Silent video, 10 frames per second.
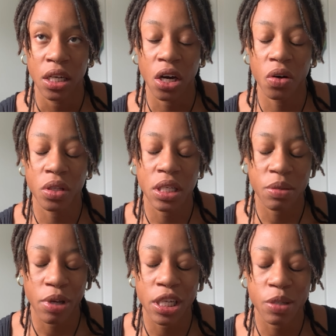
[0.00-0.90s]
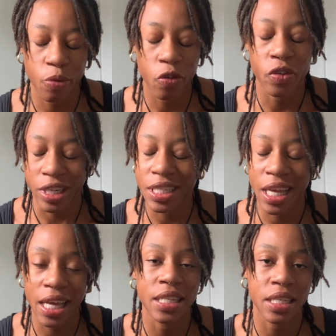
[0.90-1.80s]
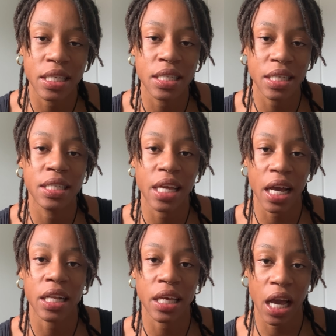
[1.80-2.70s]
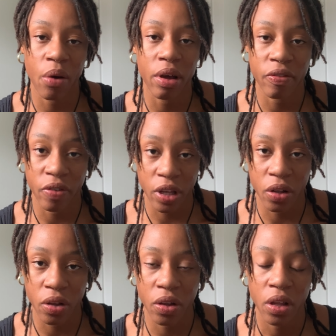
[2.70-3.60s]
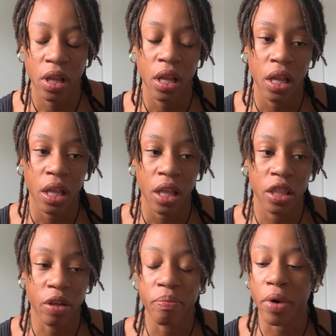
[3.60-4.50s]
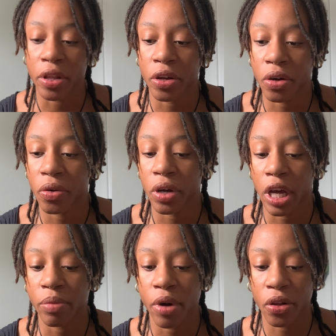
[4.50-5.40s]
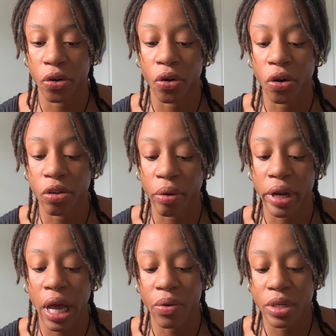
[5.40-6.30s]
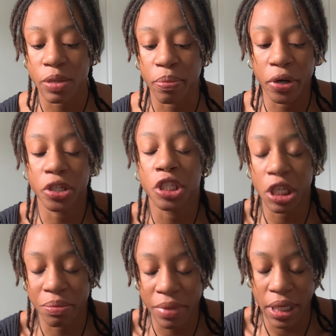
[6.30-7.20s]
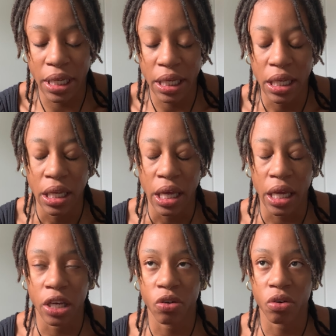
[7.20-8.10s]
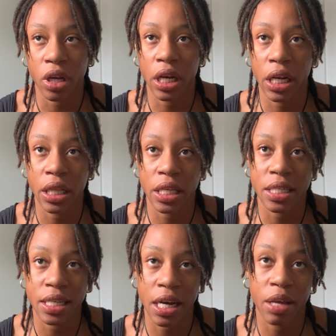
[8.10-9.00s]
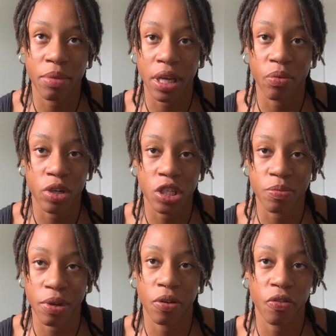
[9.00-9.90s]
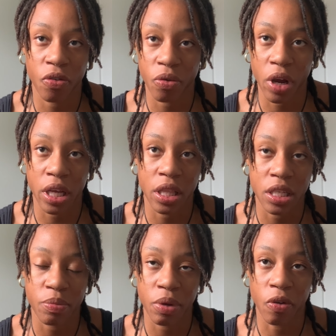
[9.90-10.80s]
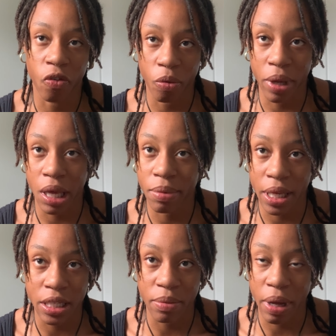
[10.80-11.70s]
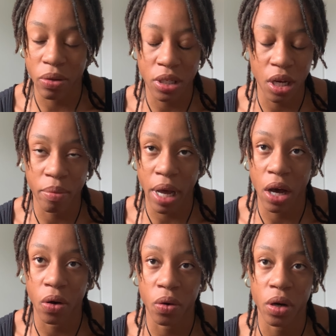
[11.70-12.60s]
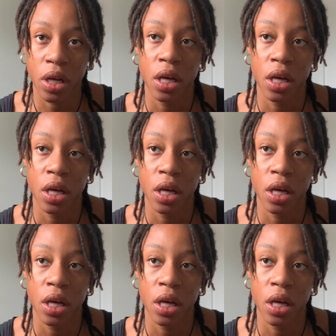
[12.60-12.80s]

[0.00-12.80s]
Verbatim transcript: oh, this makes perfect sense. This is exactly how I feel. The mother, okay, Mother Earth right now is pushing me and creating this diamond, which is beautiful, right? This beautiful baby is about to come out.